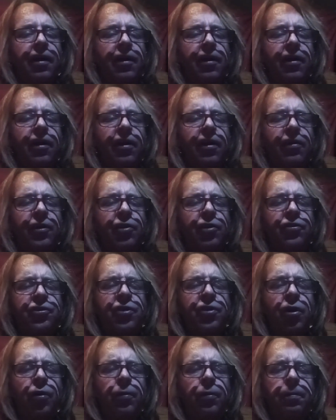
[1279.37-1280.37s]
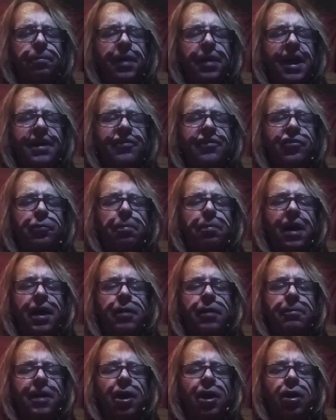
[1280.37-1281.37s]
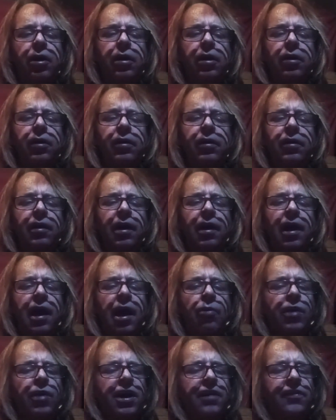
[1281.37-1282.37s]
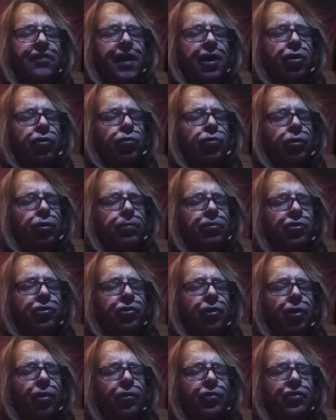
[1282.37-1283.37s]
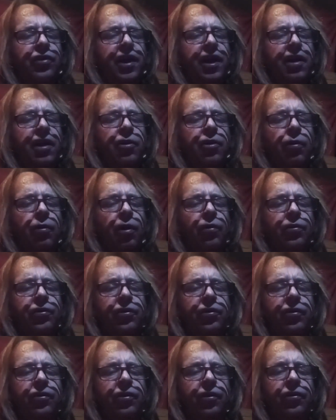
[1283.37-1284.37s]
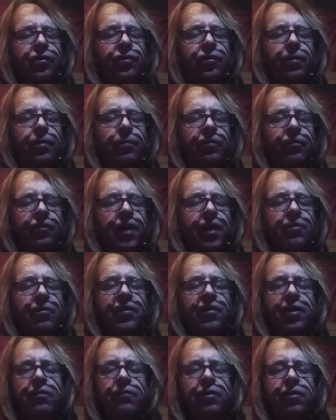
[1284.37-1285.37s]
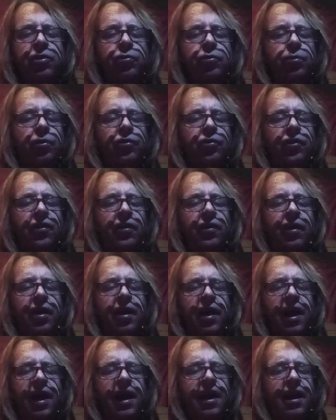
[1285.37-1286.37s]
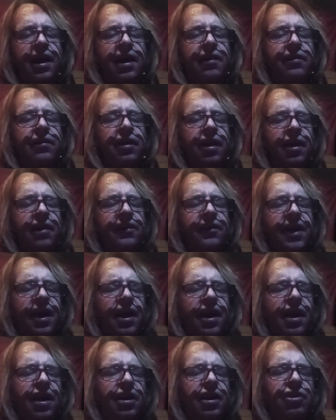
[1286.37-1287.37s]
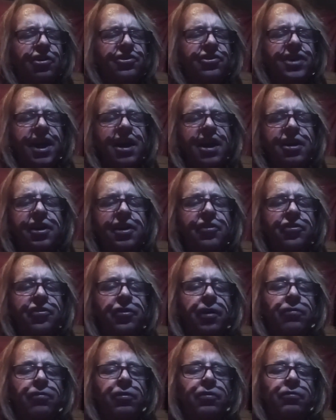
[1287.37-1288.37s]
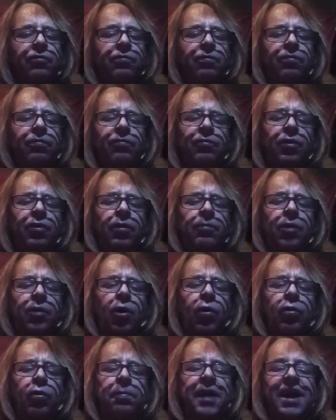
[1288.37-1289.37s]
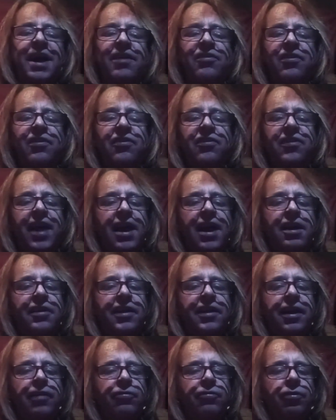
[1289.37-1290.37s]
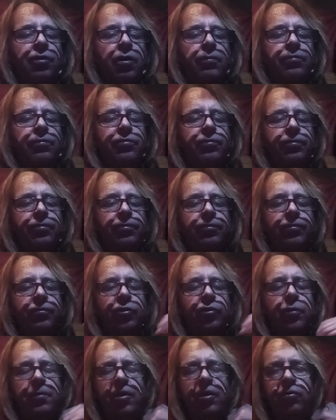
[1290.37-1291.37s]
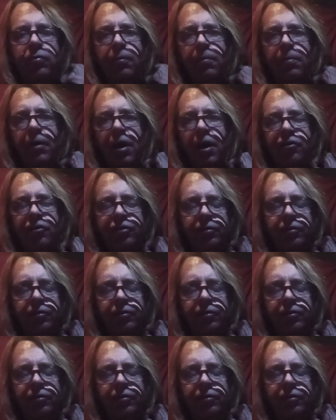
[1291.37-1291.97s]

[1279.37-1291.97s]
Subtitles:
there's no petty spite about it. I reckon that group souls get neurosis, same as individuals, and that Christianity is suffering from old maid's insanity from too much repression.